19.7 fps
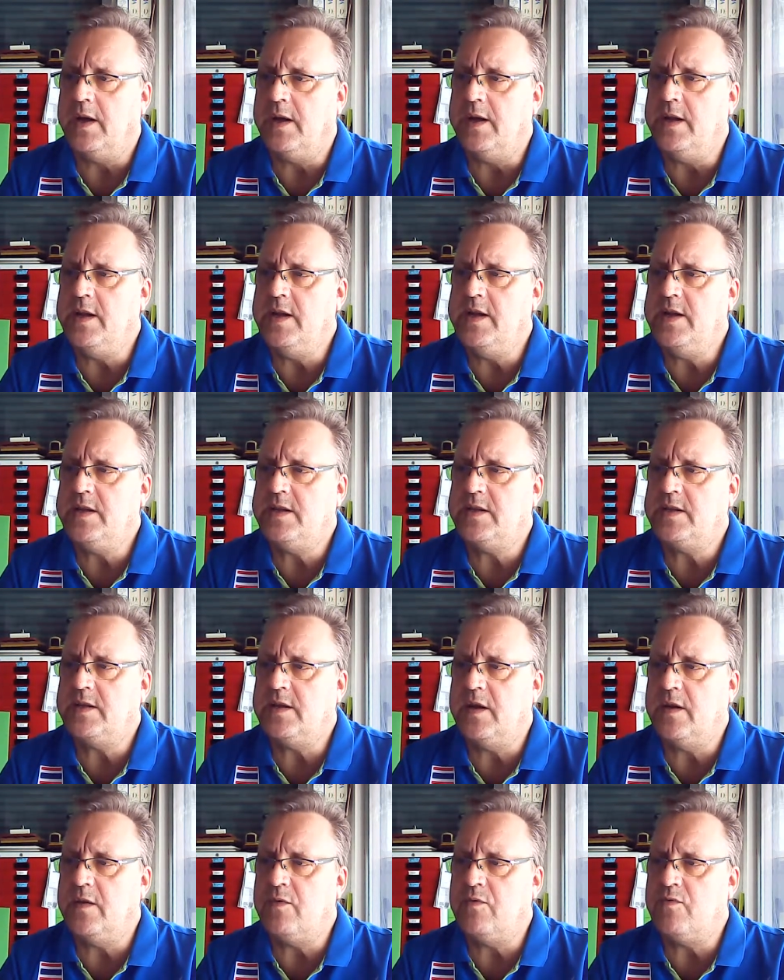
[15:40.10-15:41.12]
It
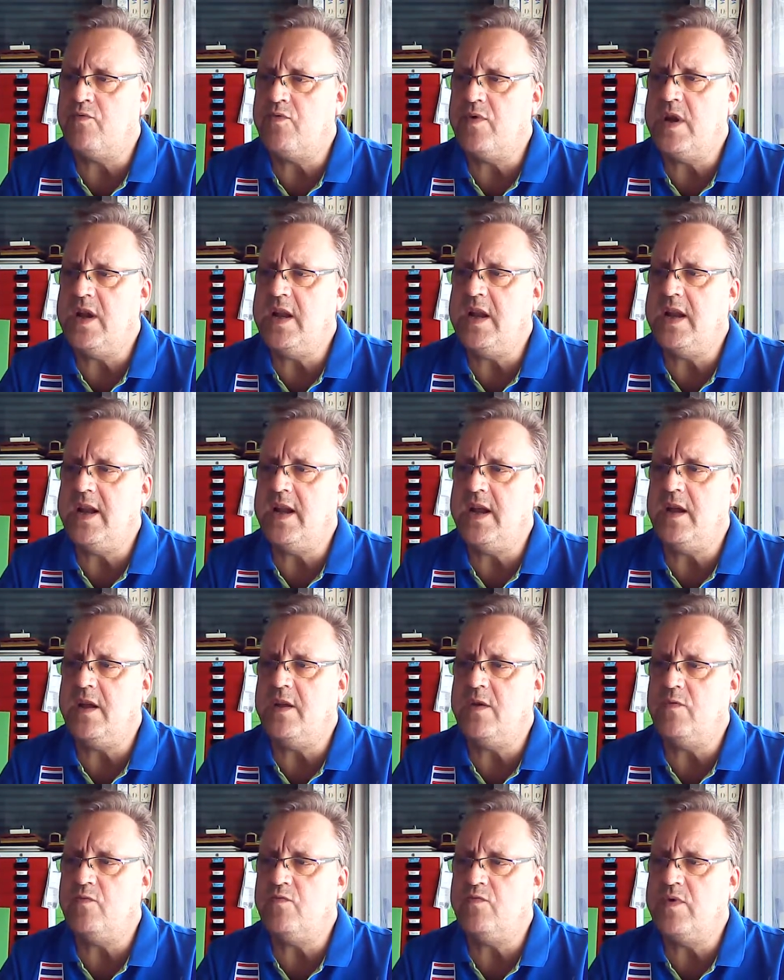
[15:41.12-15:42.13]
is really,
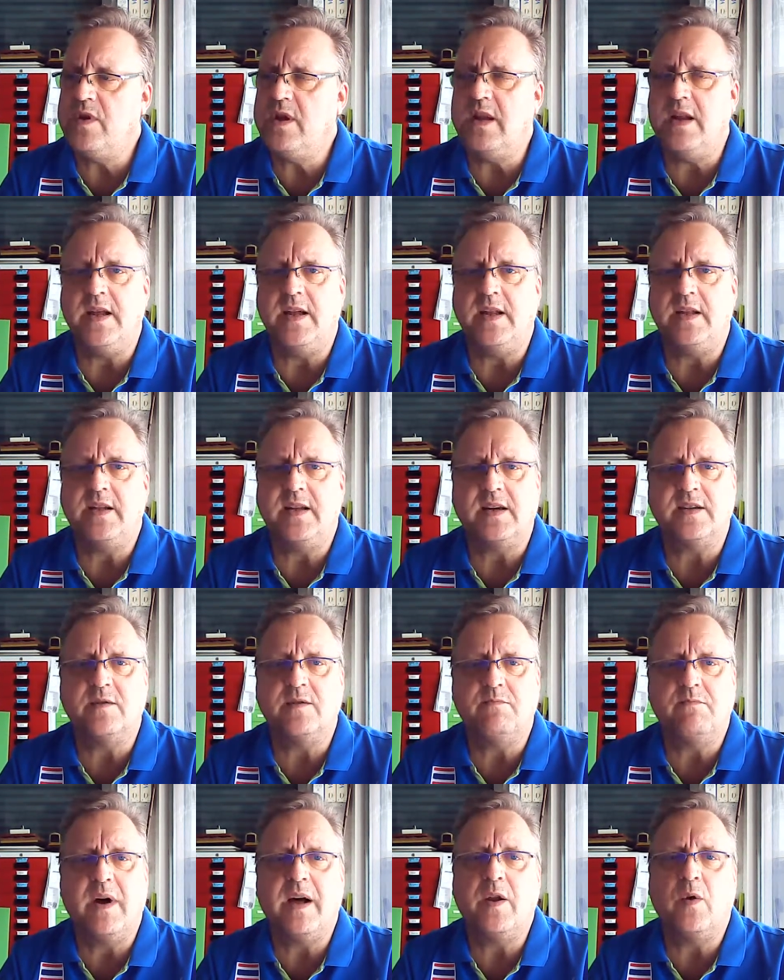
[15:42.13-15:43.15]
really, it
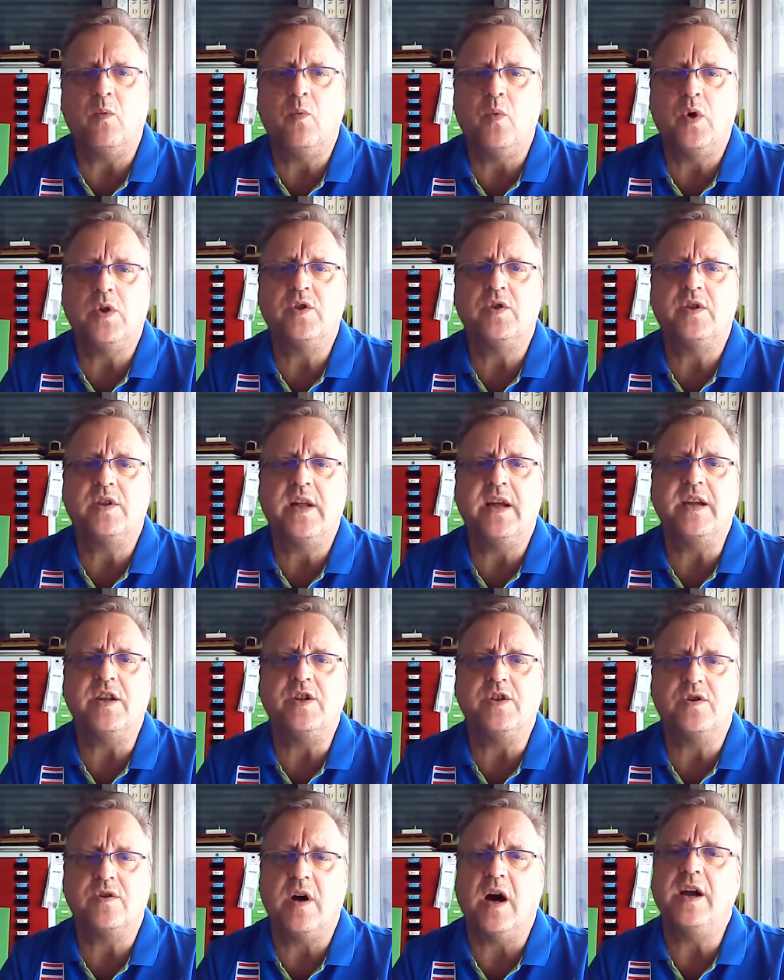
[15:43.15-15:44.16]
doesn't matter what they
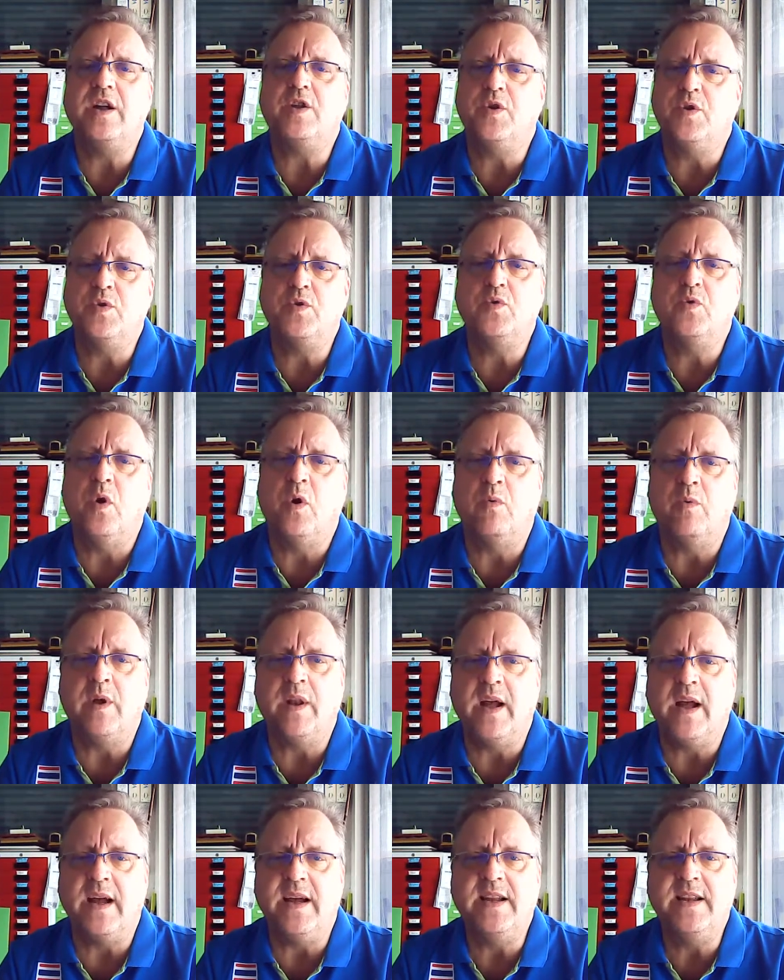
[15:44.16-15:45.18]
try to do over
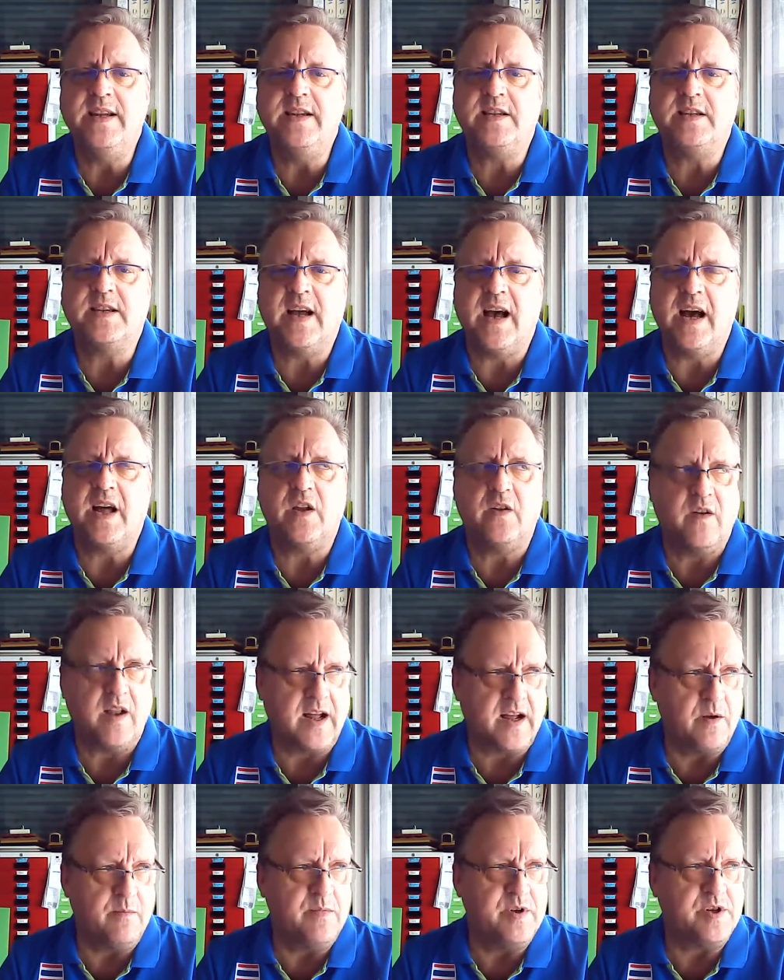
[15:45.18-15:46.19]
there, it is kind of
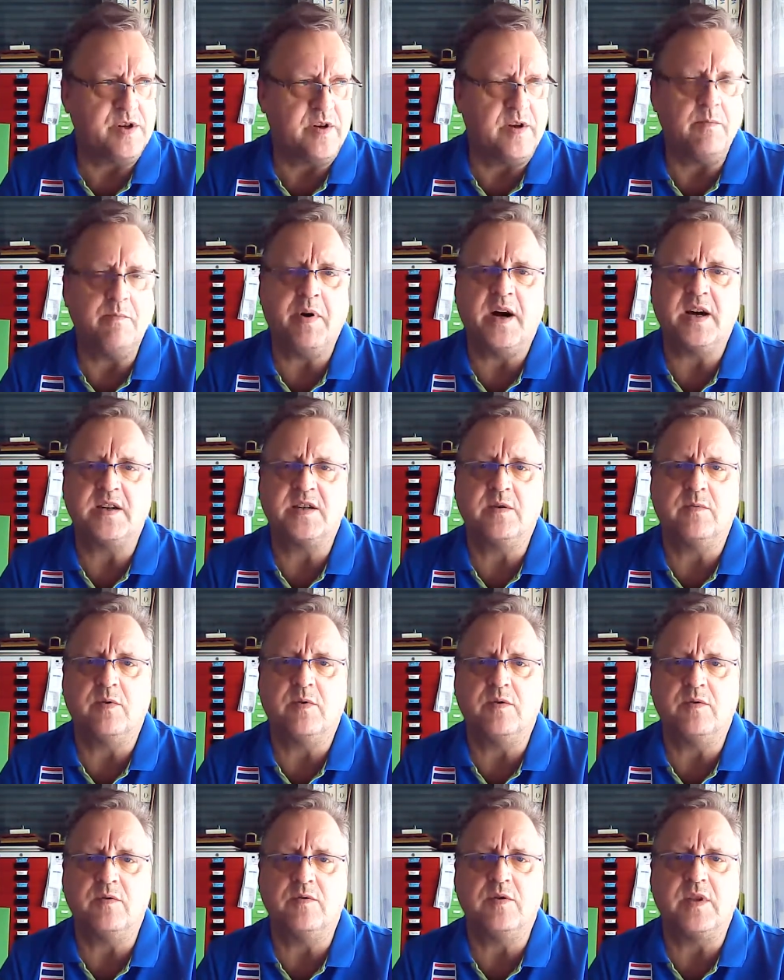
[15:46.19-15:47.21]
like a Mission
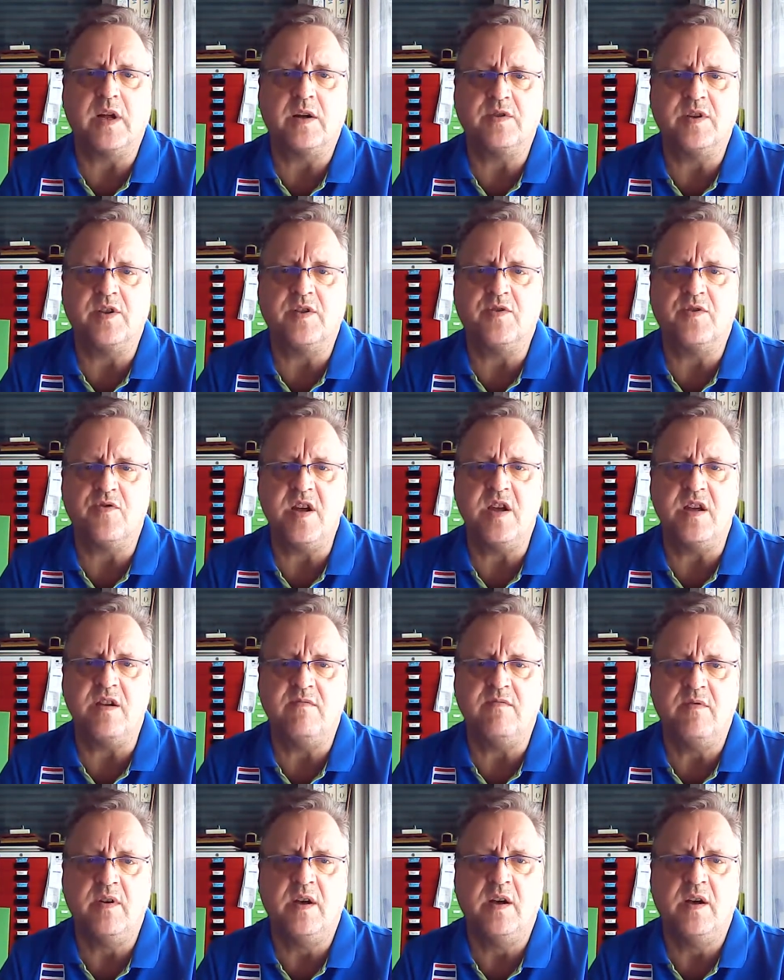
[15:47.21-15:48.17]
Impossible 2003